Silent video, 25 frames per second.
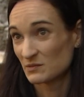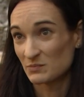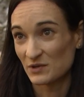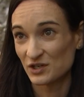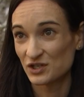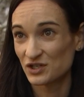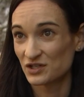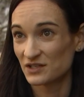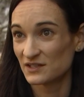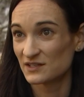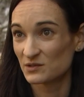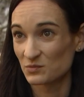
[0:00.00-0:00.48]

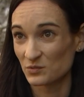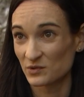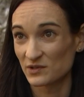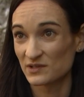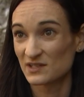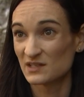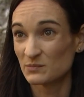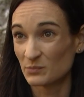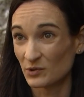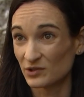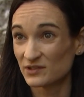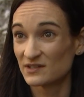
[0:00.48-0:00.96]
species
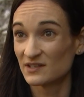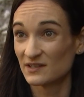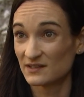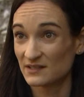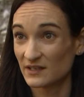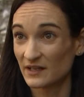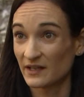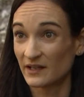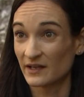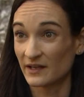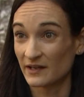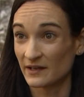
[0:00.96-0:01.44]
was
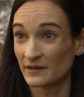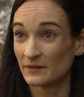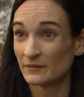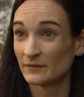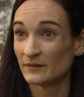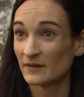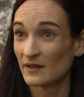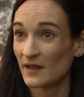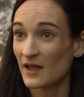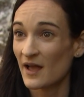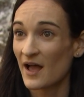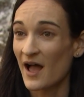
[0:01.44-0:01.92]
spotted here.
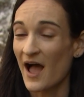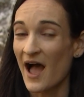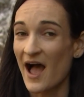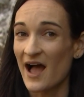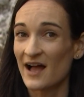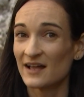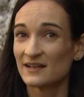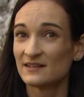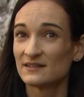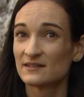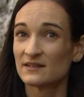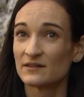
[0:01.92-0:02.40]

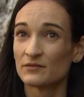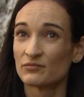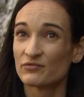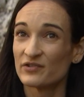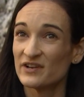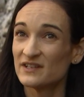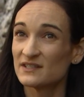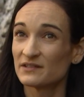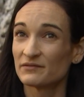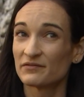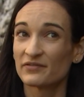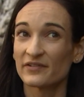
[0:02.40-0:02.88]
And the
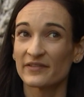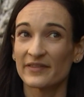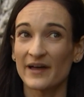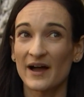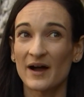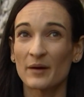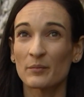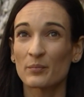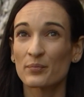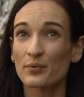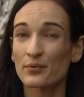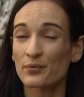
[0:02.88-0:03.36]
reason for
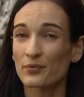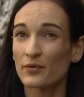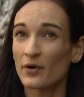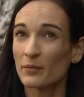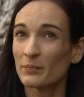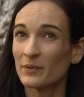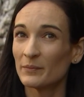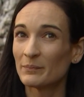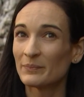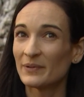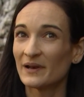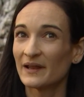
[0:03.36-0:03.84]
that,
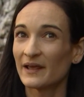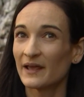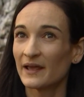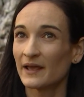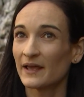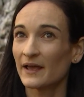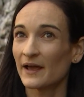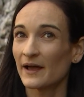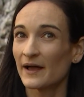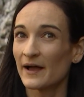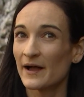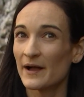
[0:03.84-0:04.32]

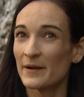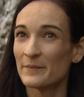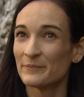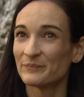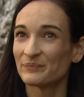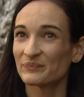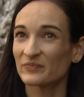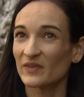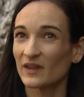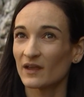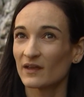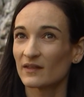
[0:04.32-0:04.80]
probably
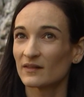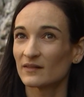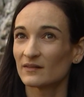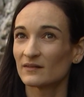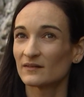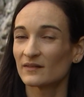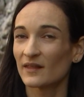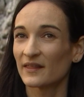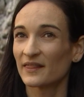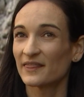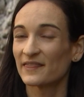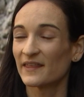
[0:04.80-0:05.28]

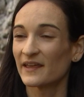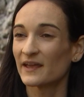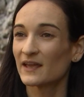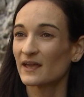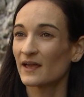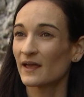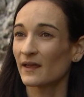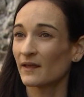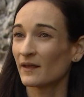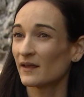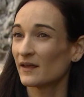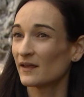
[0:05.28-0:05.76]
they
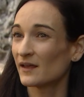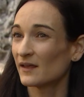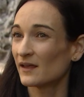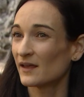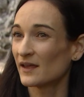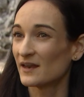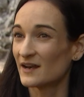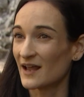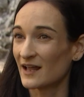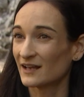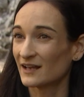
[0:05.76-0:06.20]
think in